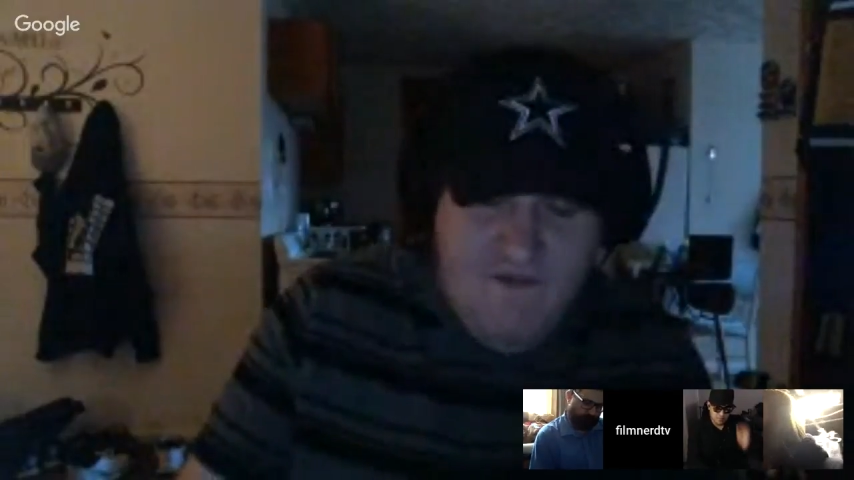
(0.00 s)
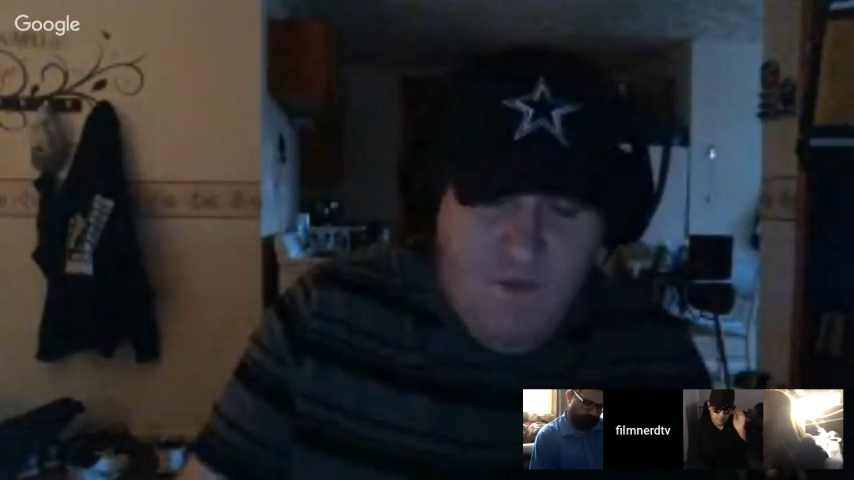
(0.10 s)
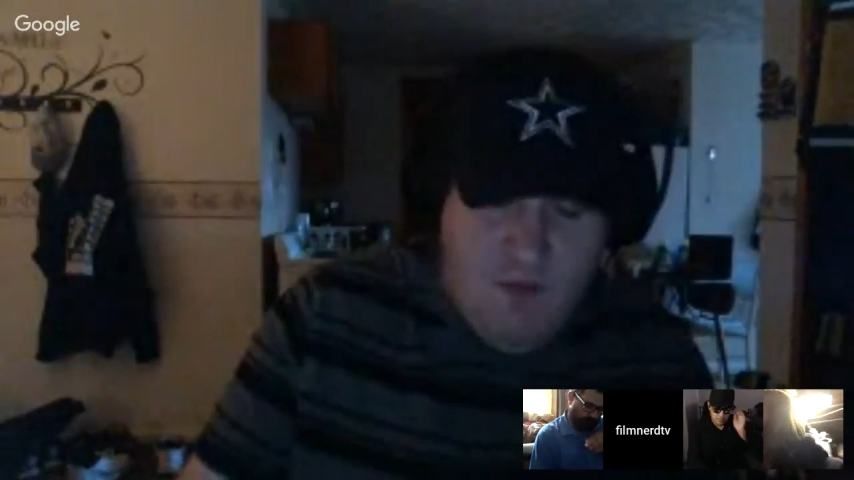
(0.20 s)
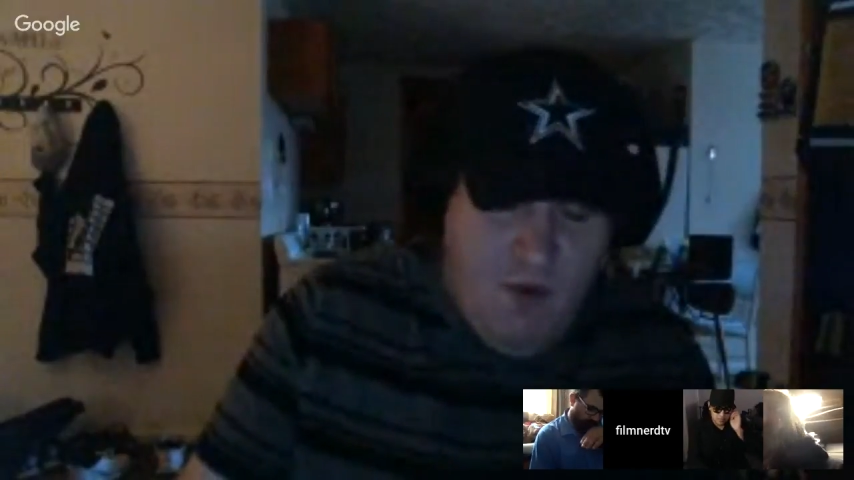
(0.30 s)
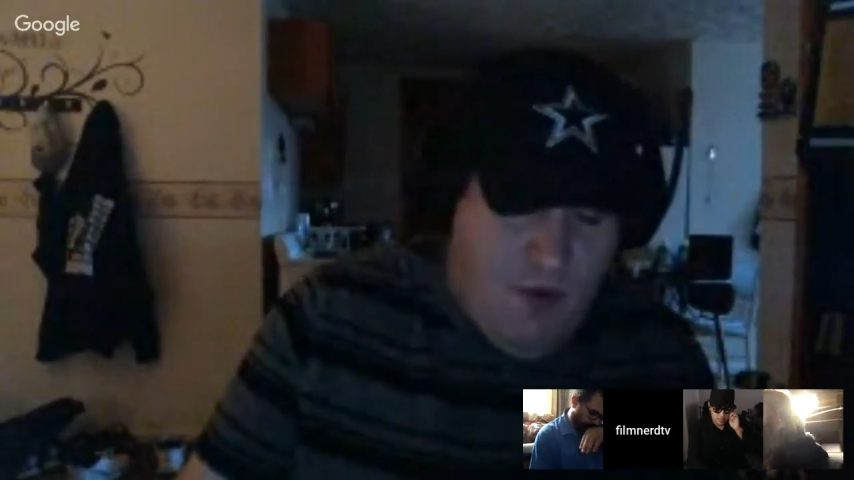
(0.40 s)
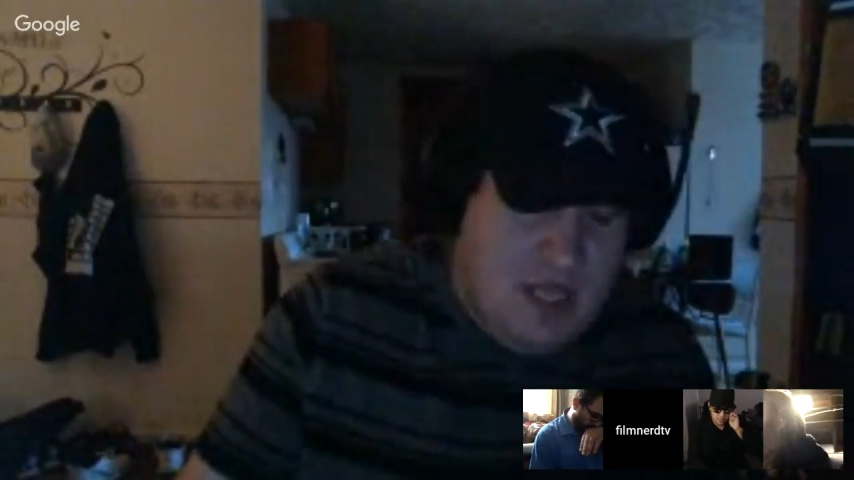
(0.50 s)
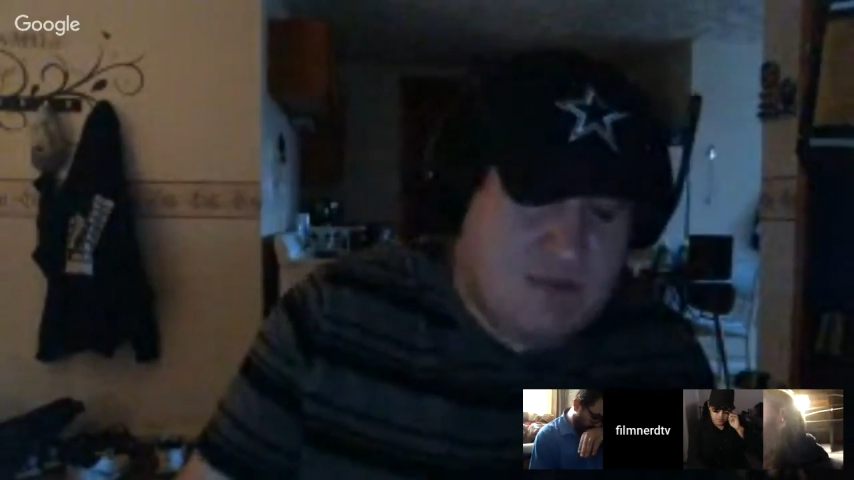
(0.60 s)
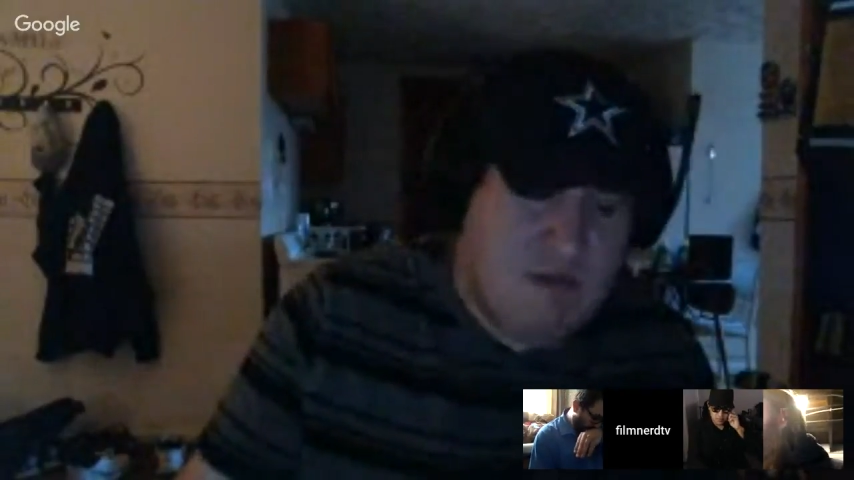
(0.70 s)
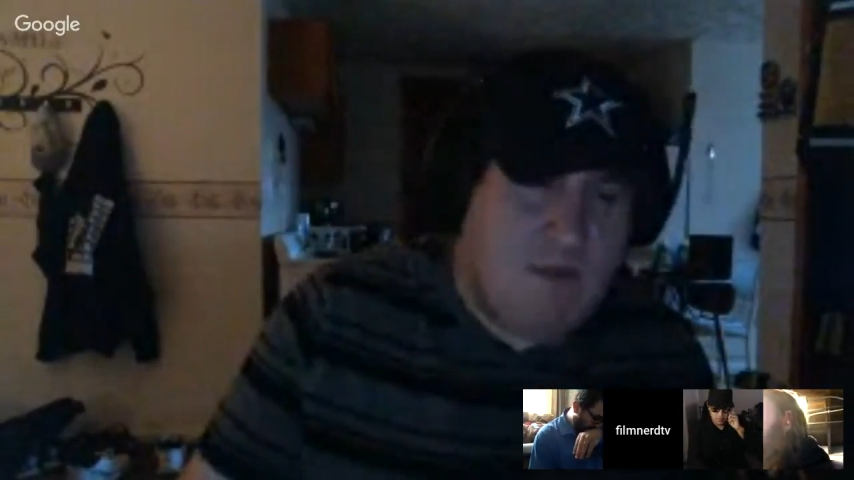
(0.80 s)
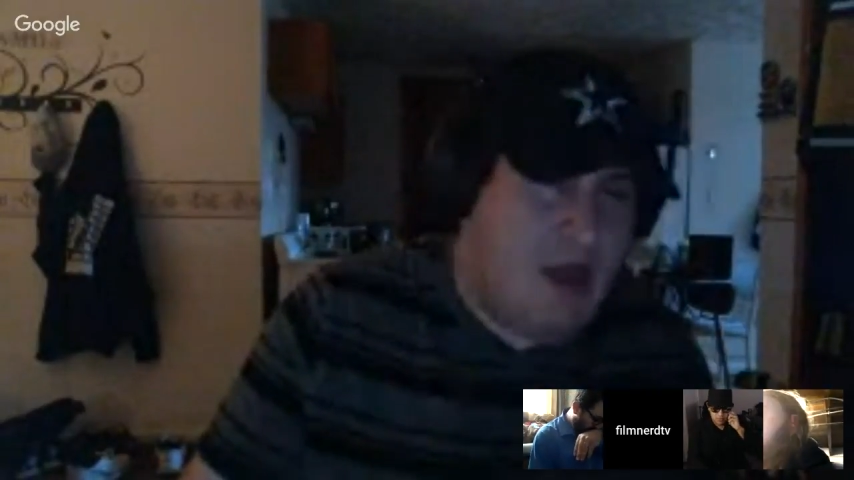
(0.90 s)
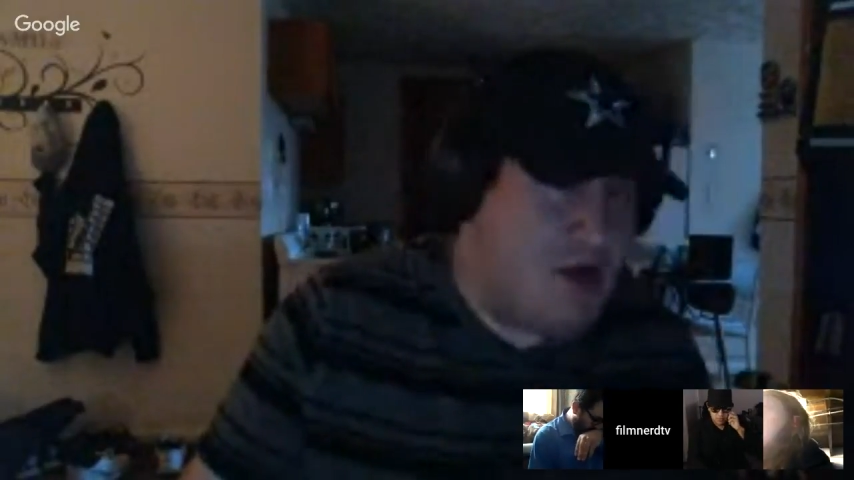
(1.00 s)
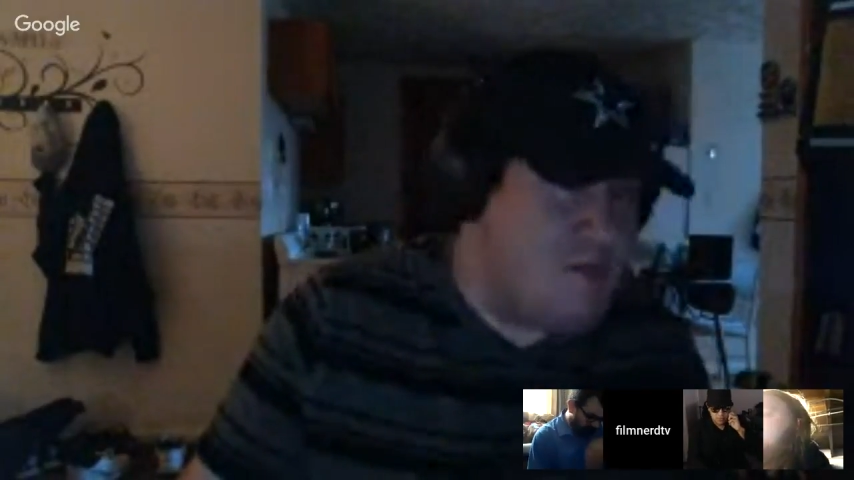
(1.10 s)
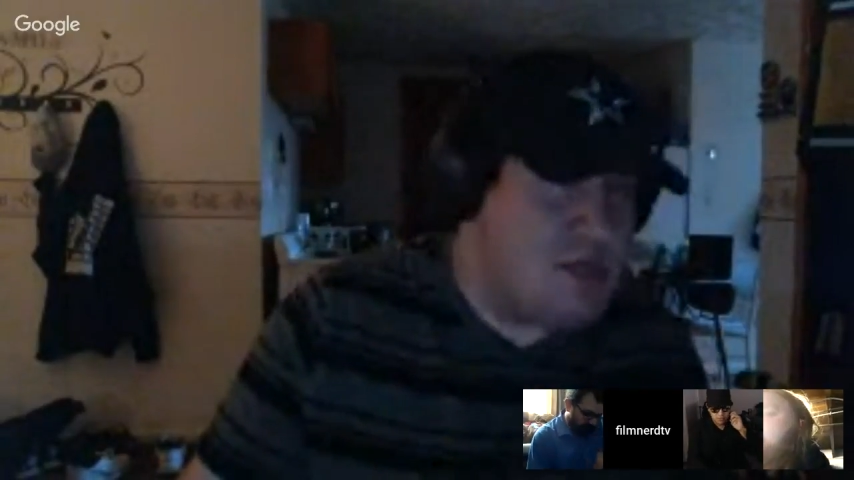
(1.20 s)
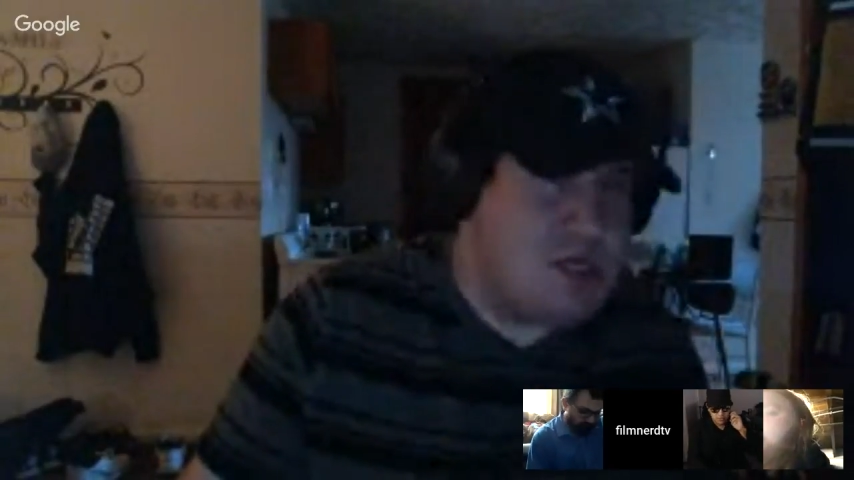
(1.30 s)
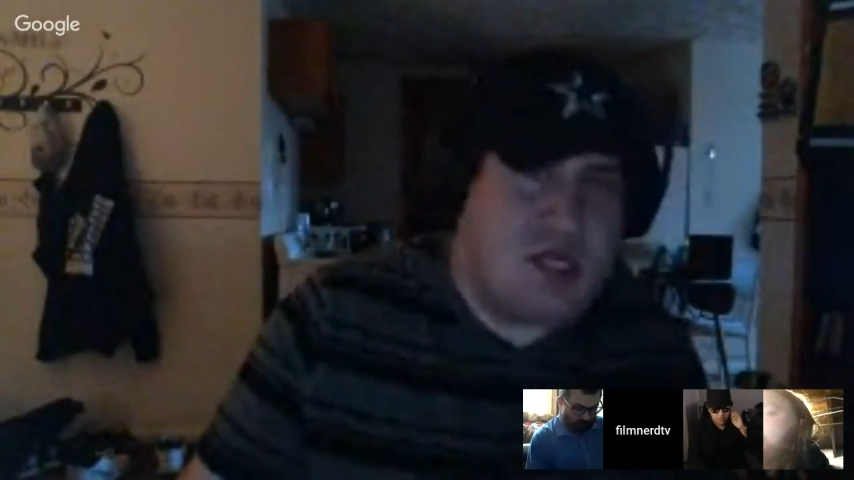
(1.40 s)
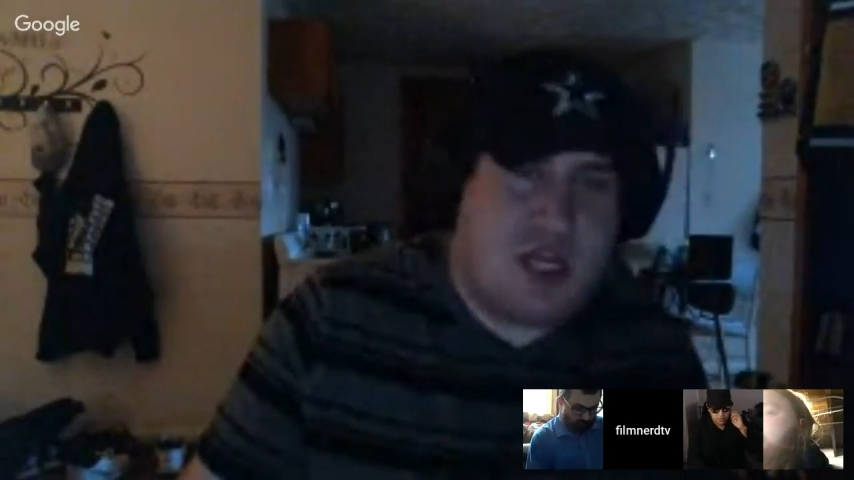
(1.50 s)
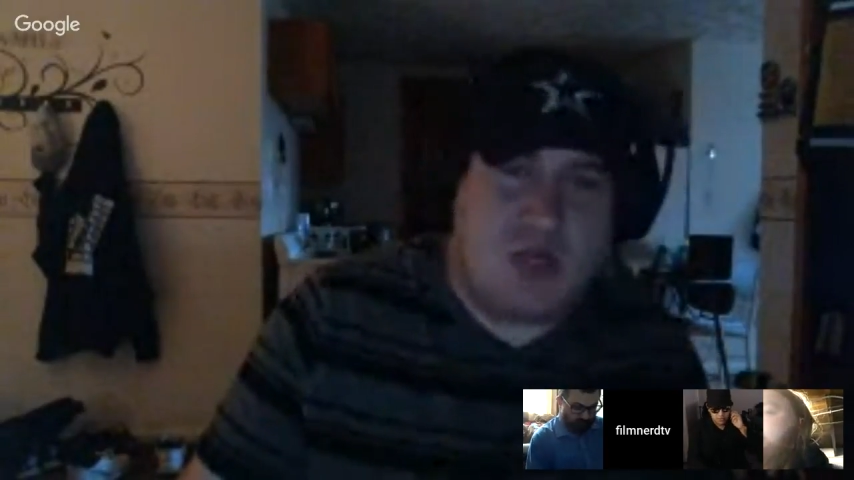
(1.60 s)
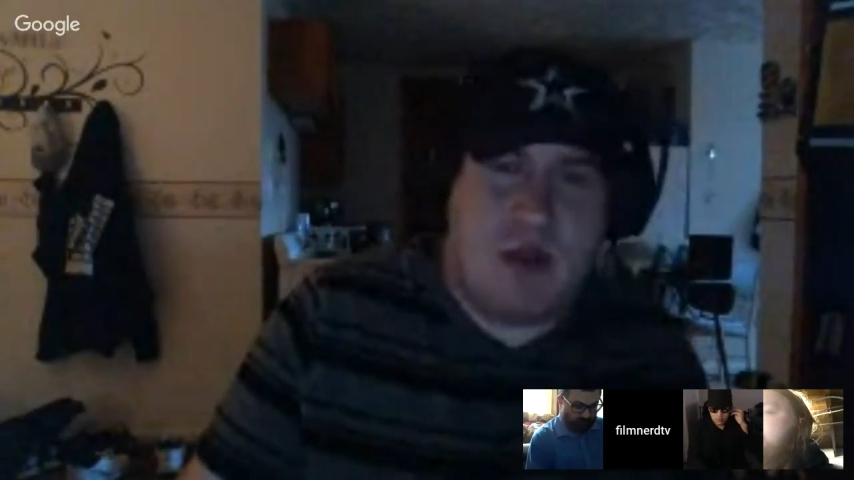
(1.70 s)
by 4 points, but Malcolm is